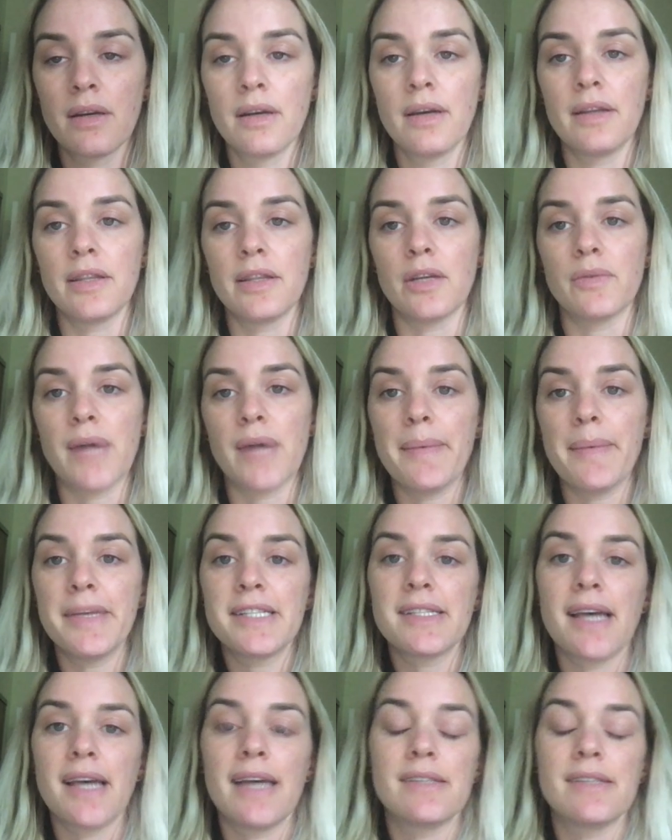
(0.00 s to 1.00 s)
The
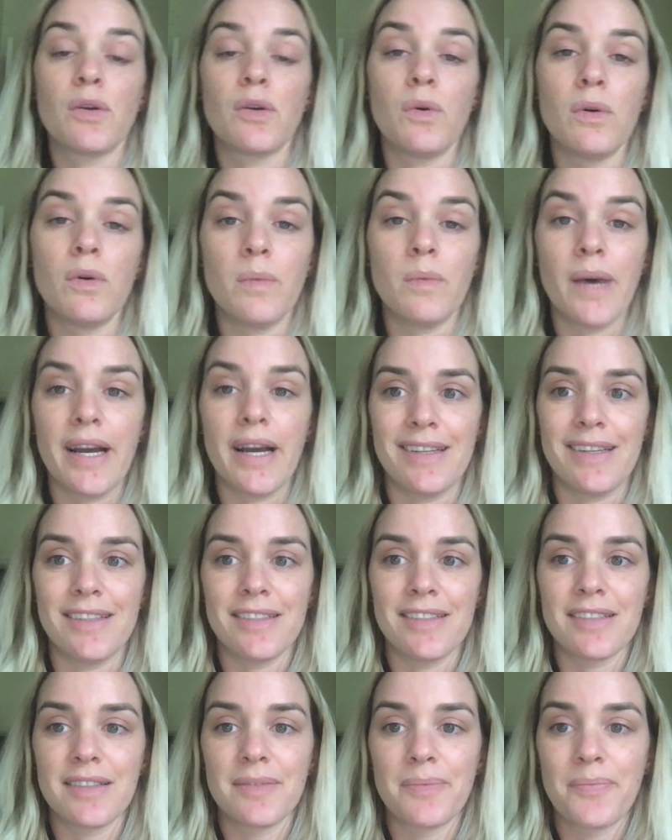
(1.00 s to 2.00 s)
rabbit-sized hole
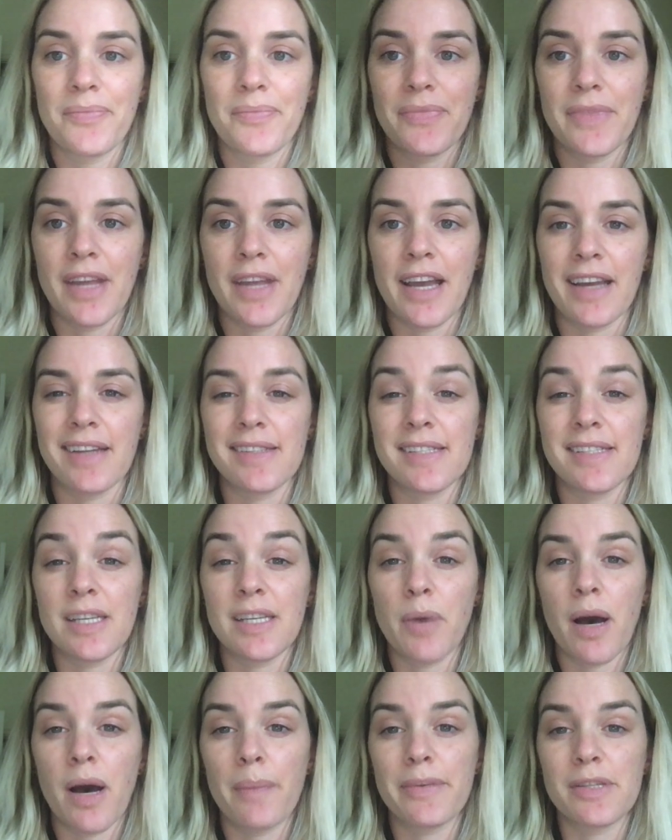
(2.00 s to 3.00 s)
widened. I could see
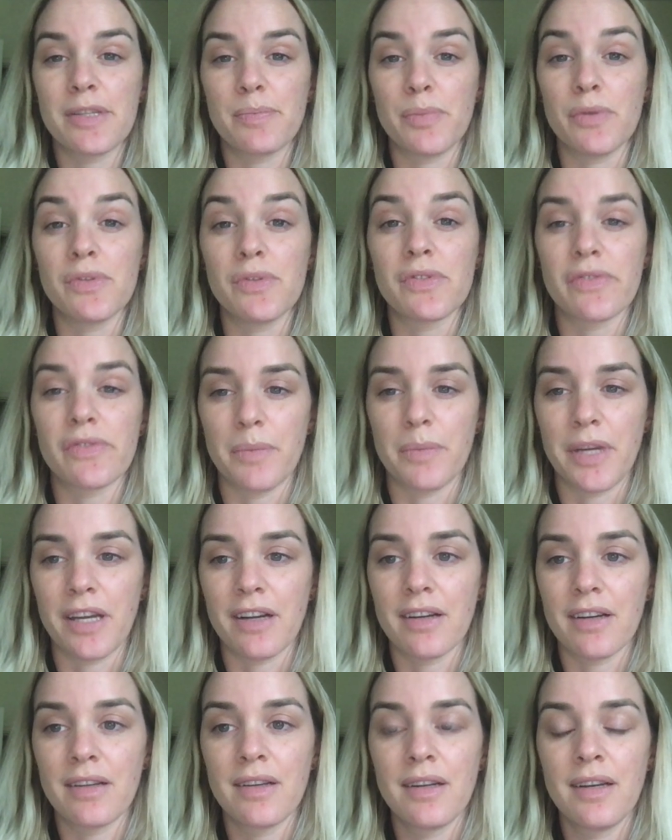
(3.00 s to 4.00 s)
Papa's boots from
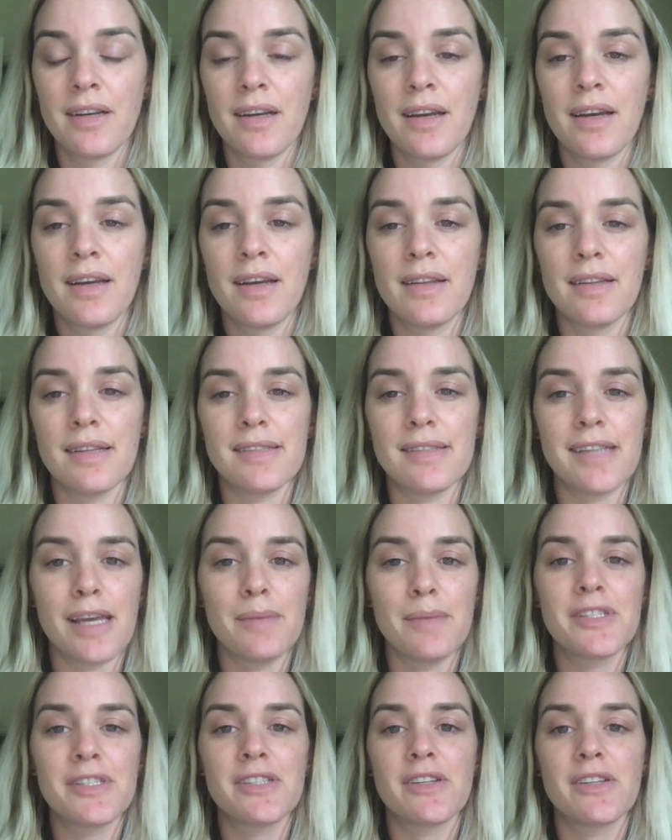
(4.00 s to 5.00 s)
here, the
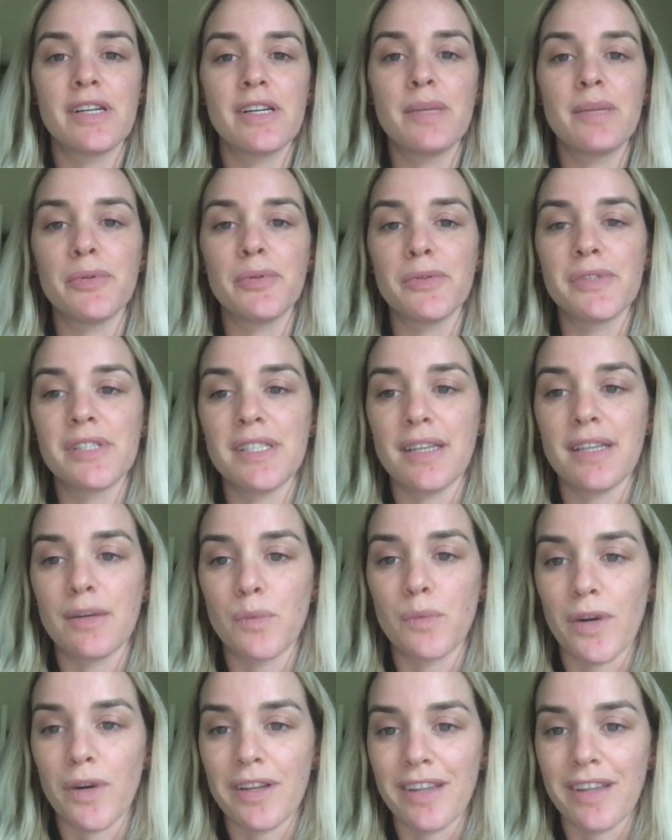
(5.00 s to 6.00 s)
same sturdy boots he
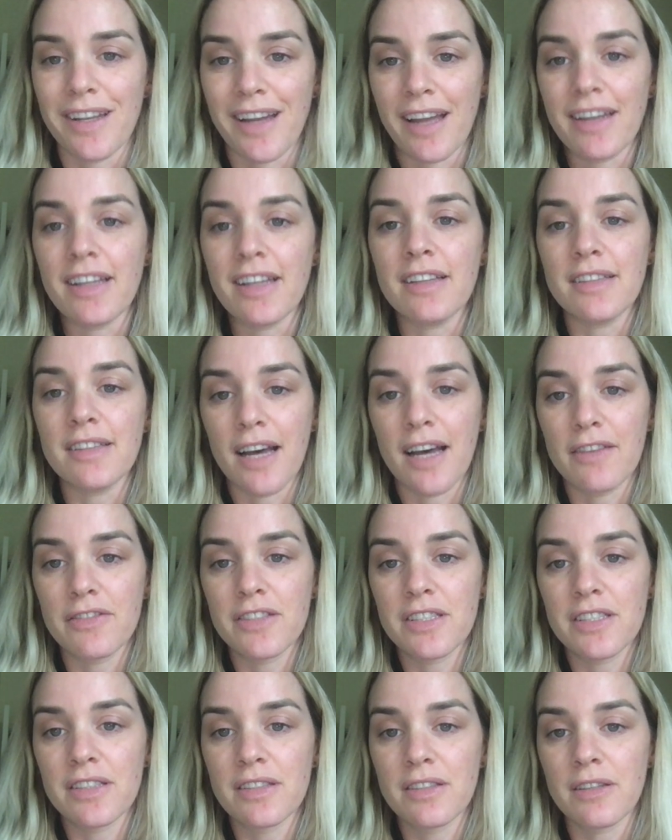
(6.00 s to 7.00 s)
had worn the night he
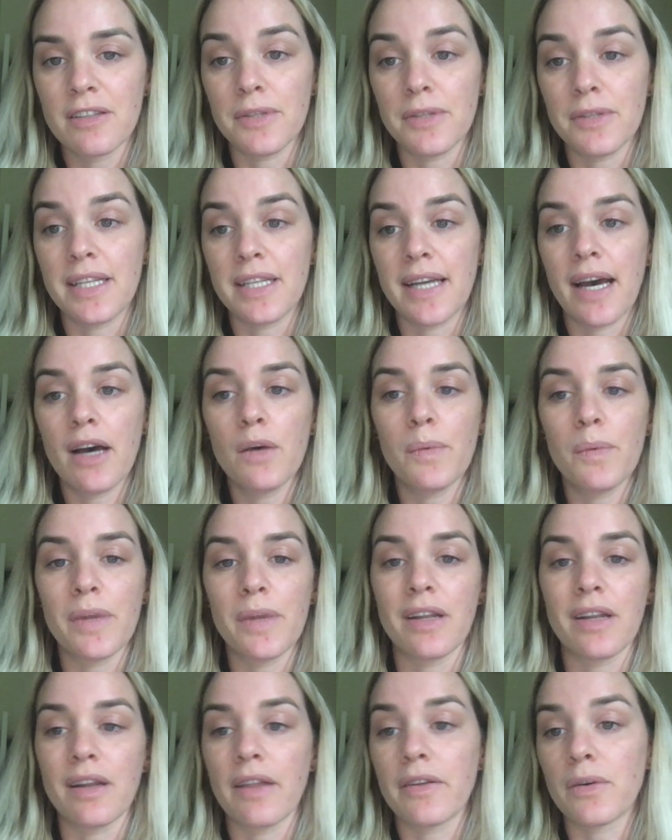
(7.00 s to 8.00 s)
left, only now
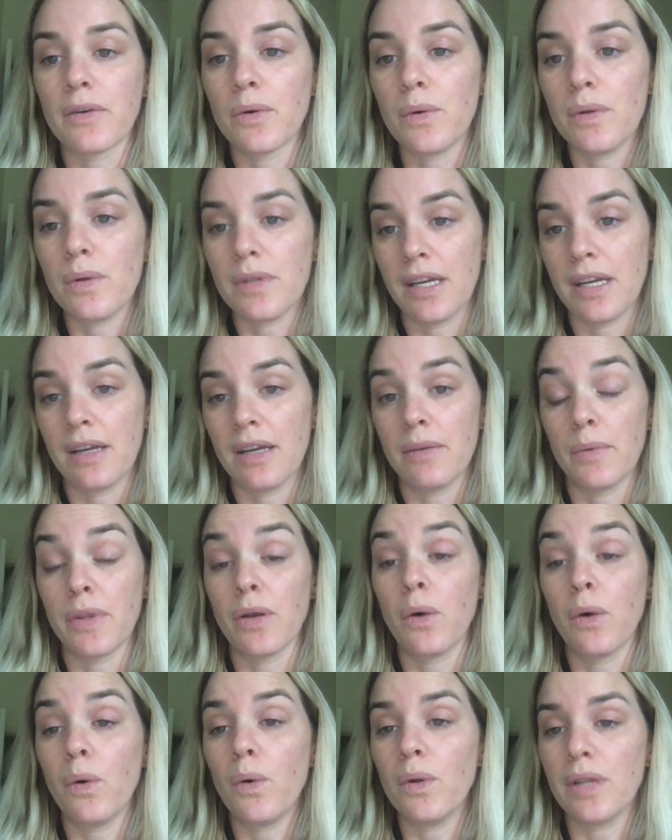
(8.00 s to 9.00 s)
with
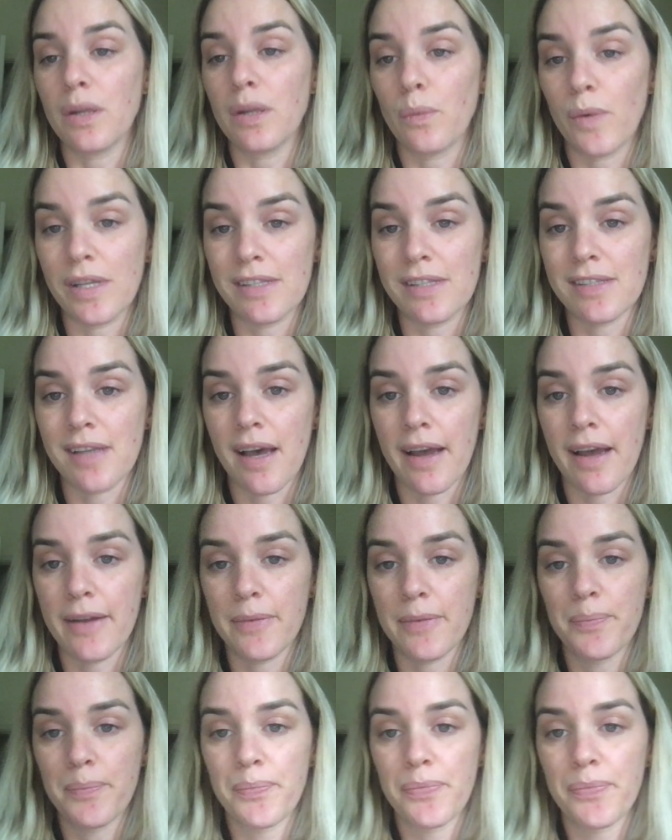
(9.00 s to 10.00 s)
a hole in one side.
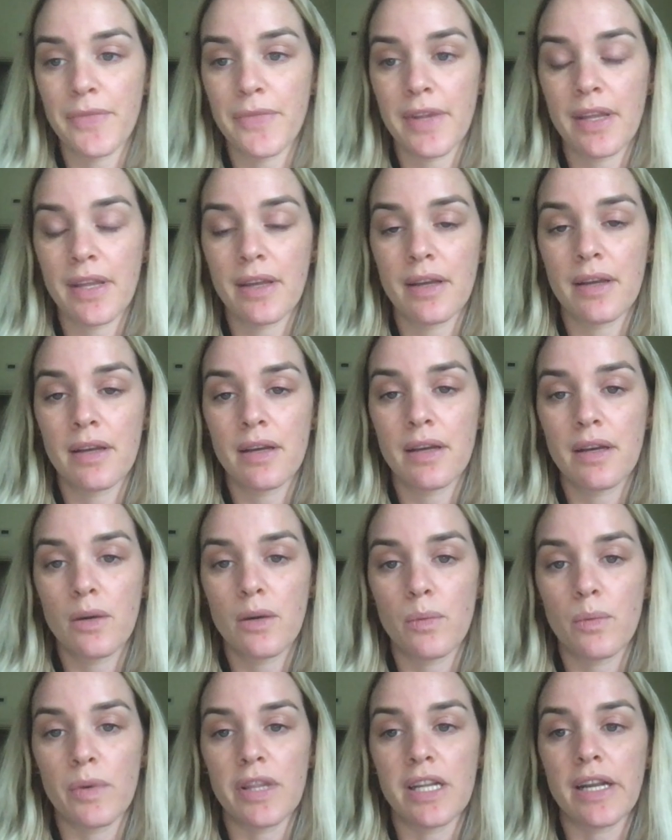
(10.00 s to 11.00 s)

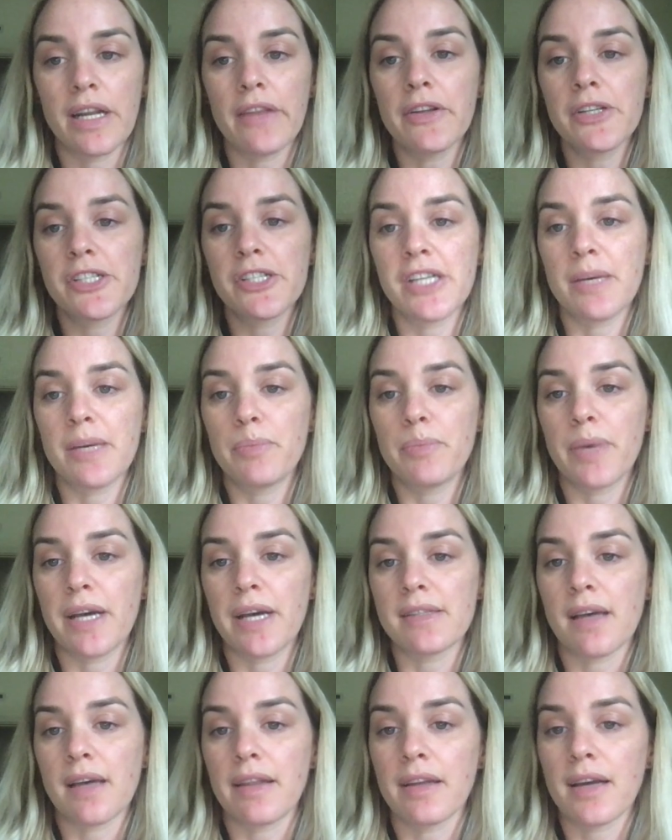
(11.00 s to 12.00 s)
With another chip, I
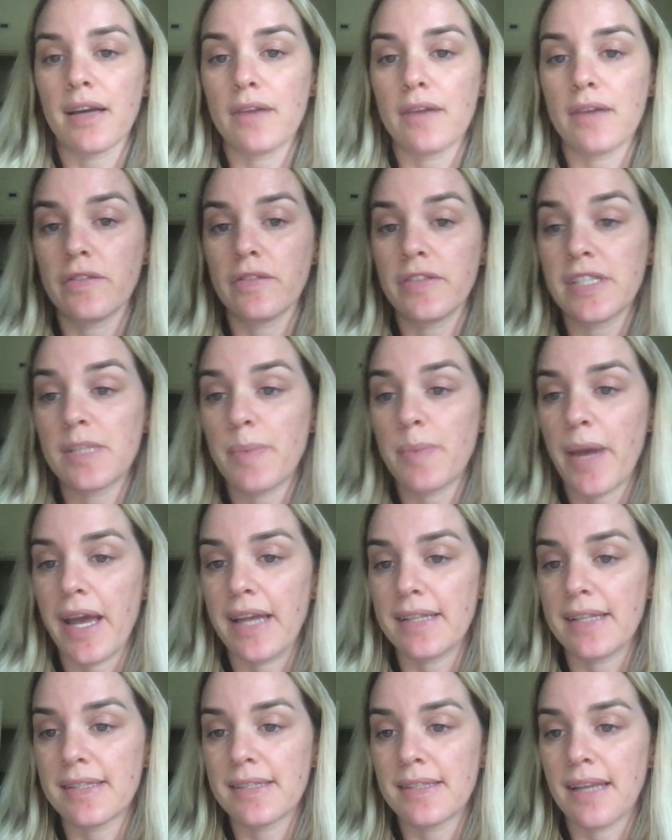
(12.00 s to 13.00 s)
saw the cuff of his
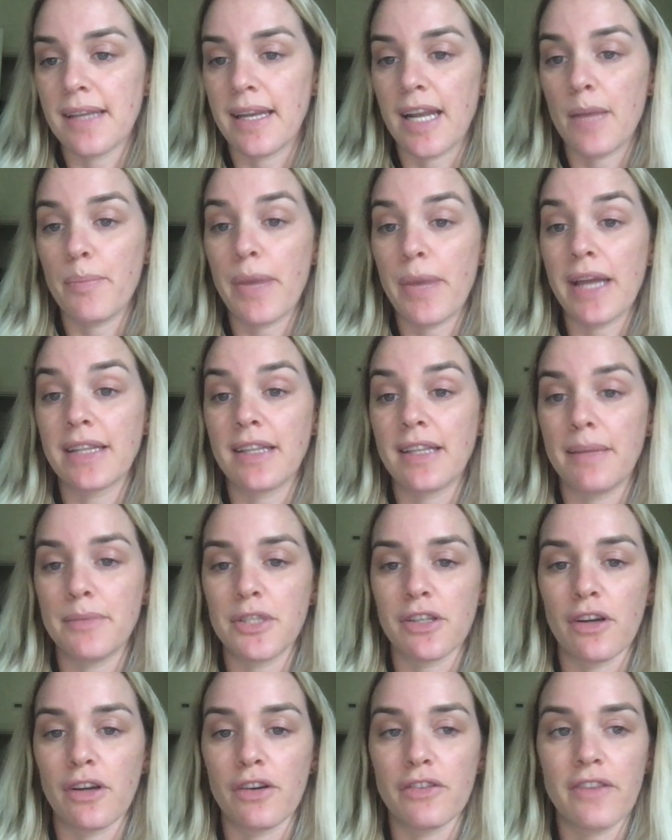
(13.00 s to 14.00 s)
pants, and I begged them
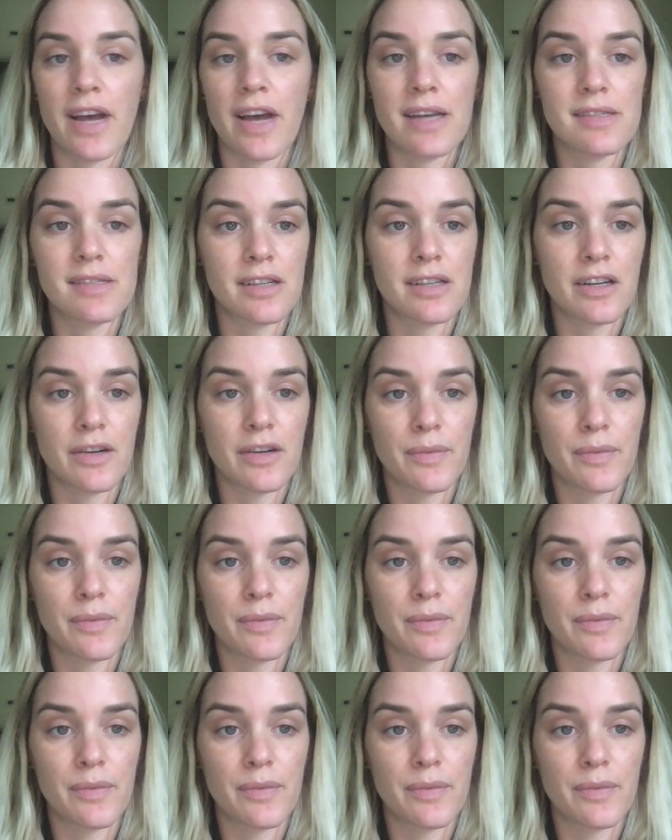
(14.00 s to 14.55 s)
to go faster.